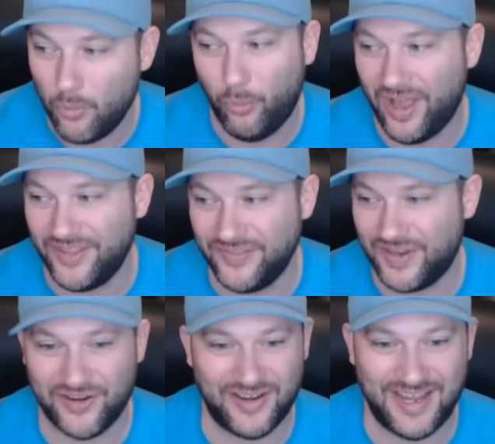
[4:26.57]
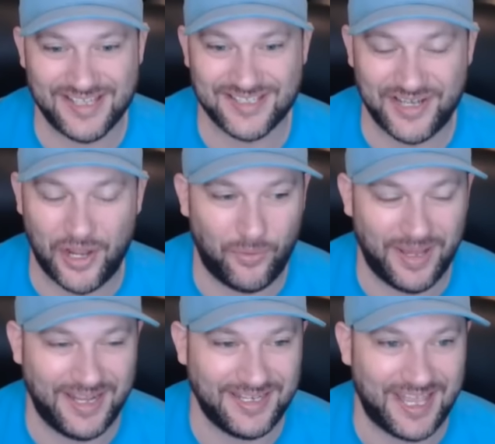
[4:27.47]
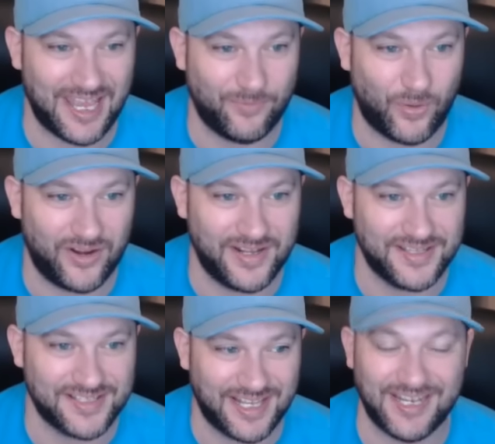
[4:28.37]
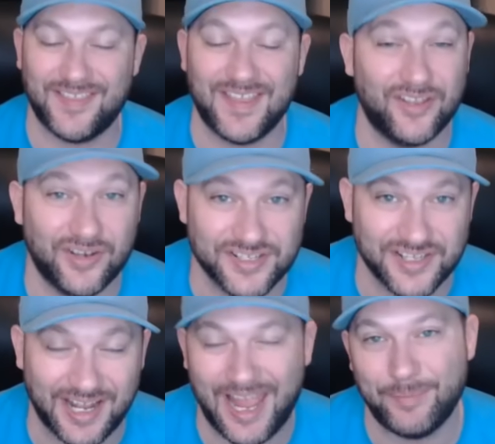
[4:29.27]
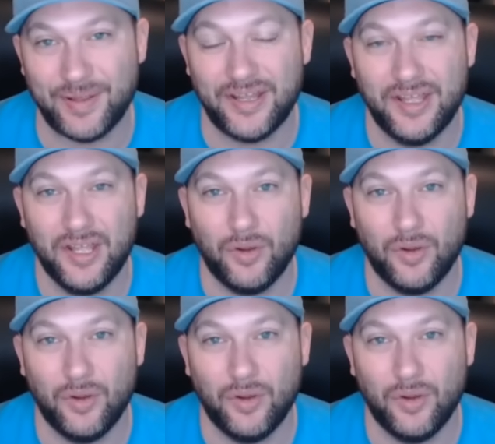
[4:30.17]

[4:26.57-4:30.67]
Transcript: but there is no end game where it's anything good is going to happen